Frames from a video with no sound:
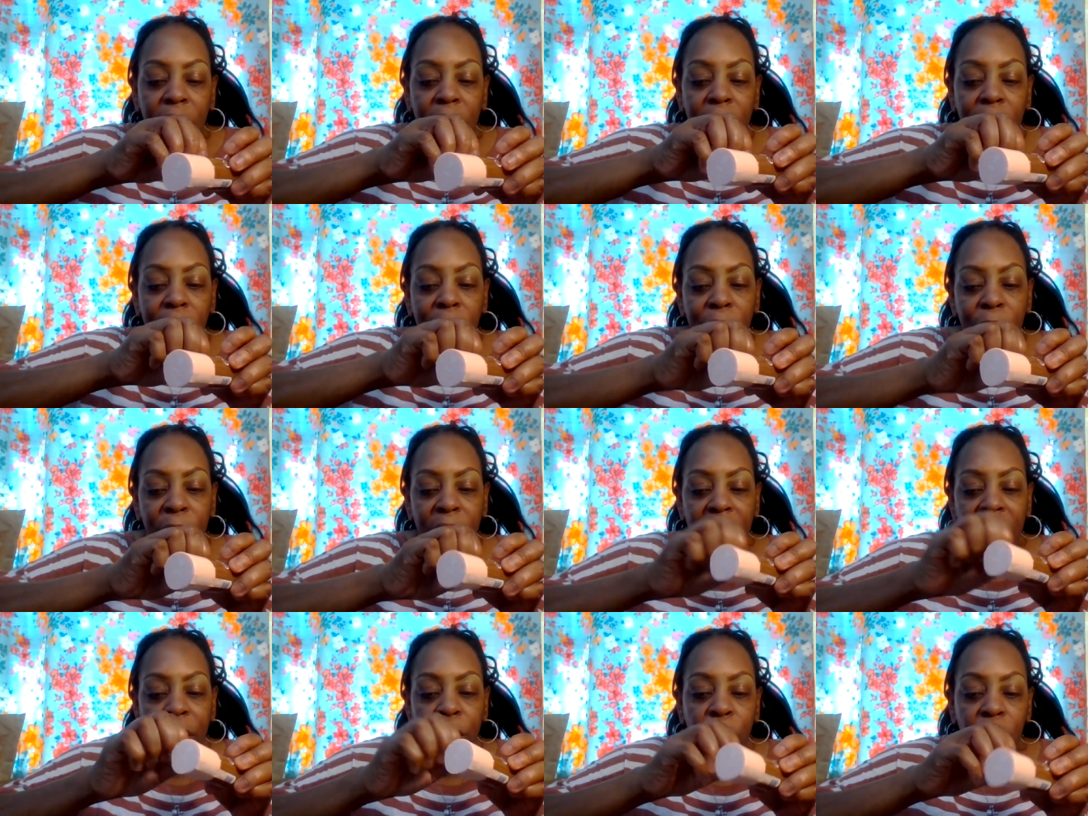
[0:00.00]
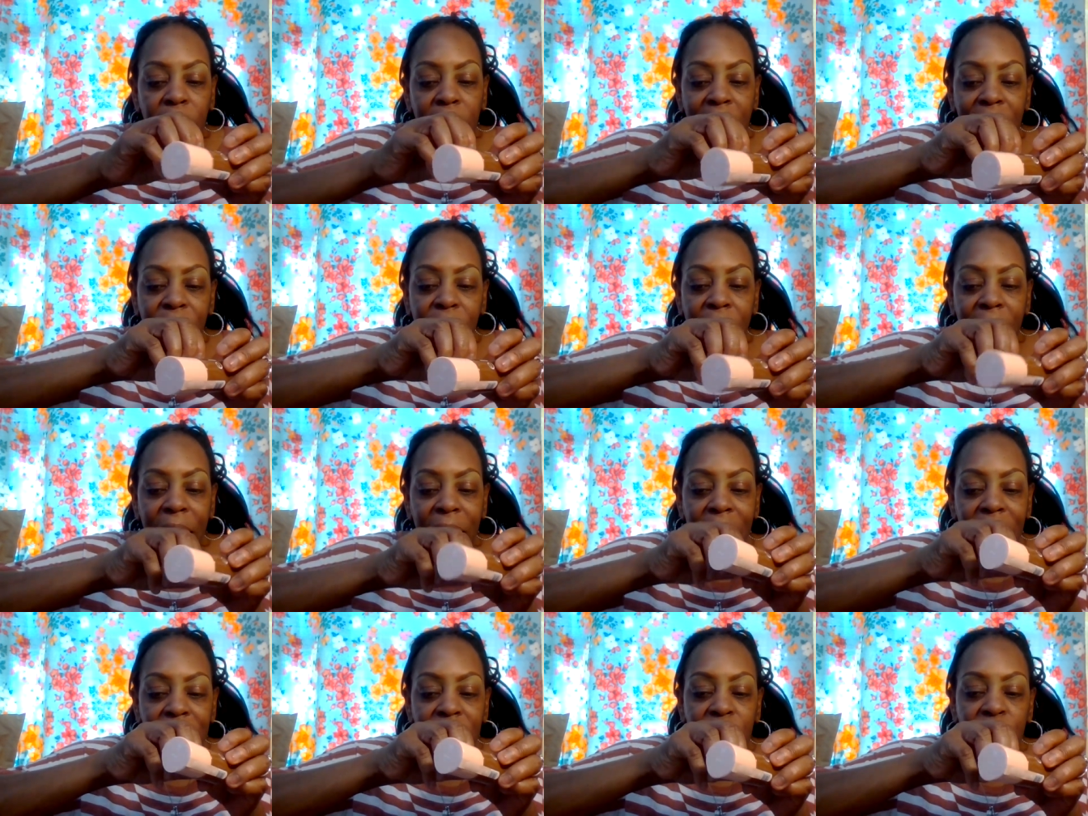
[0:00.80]
um, I really haven't
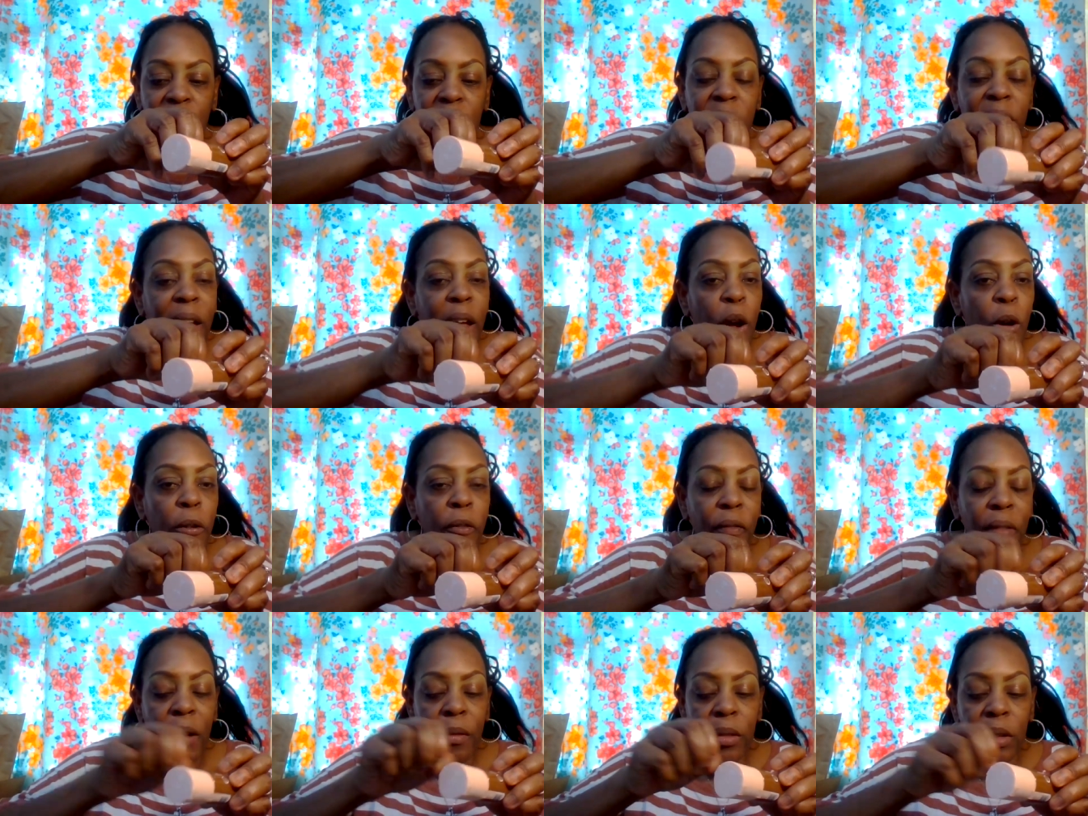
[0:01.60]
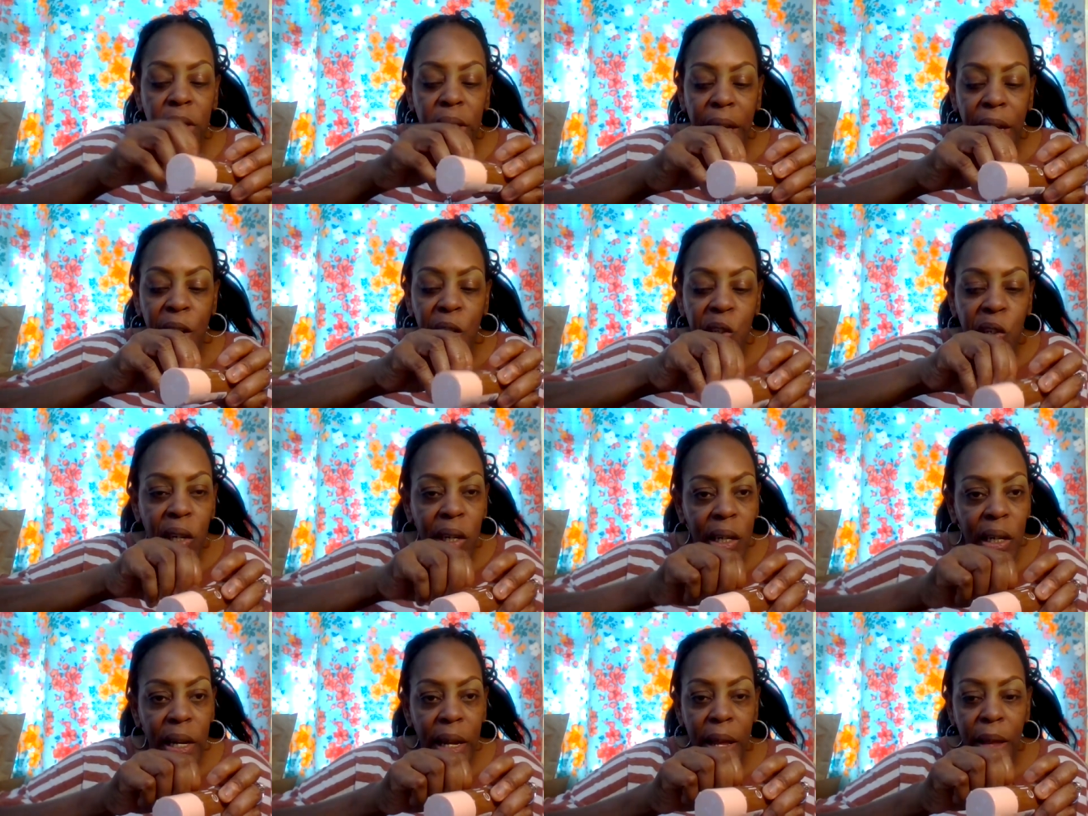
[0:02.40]
had this elf
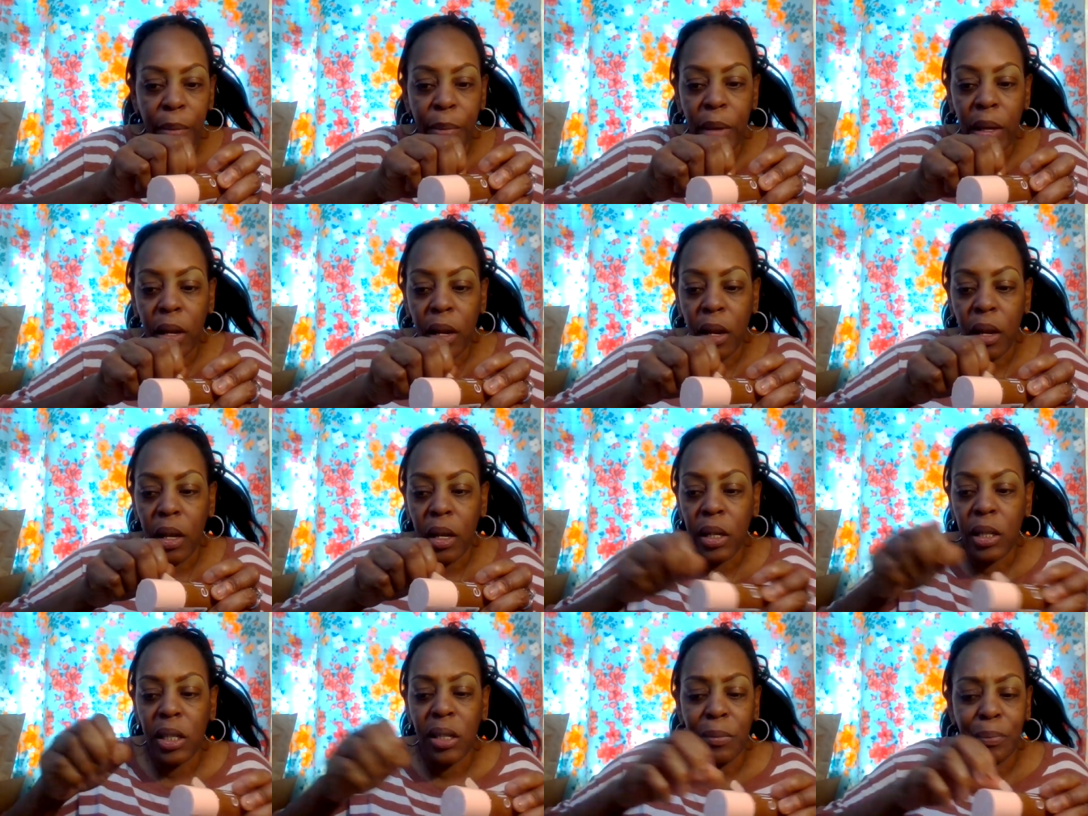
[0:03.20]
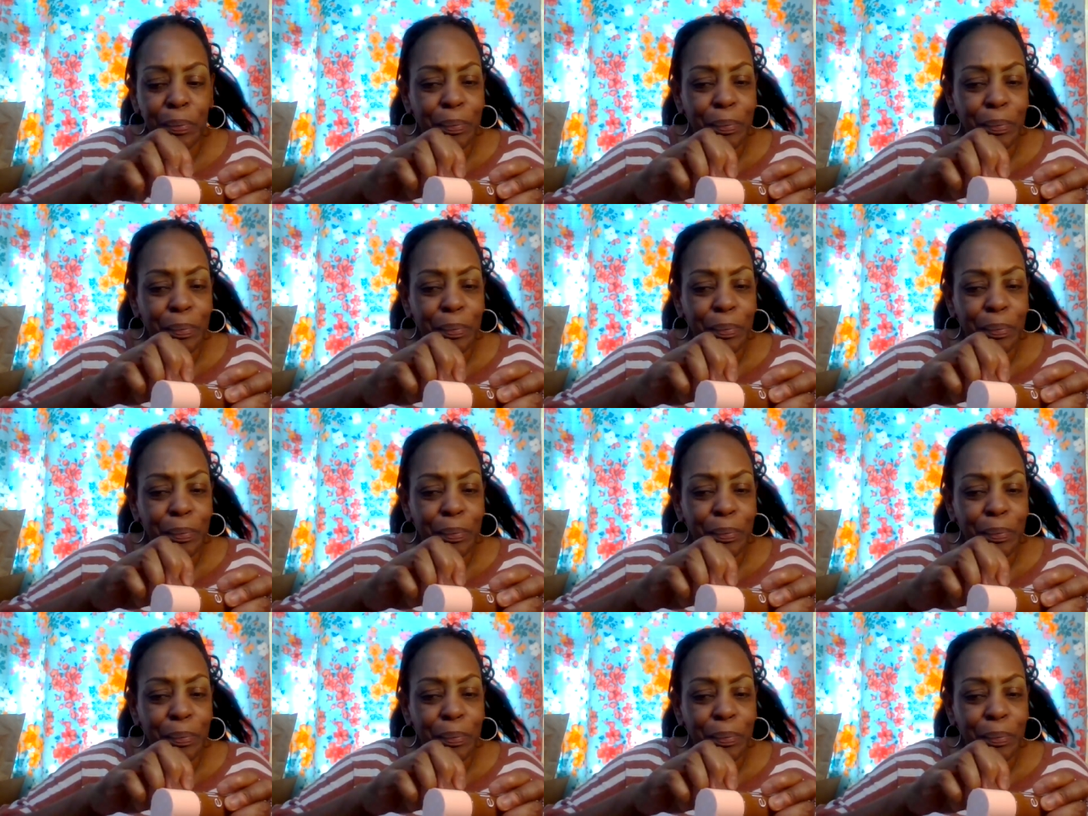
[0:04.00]
foundation yet because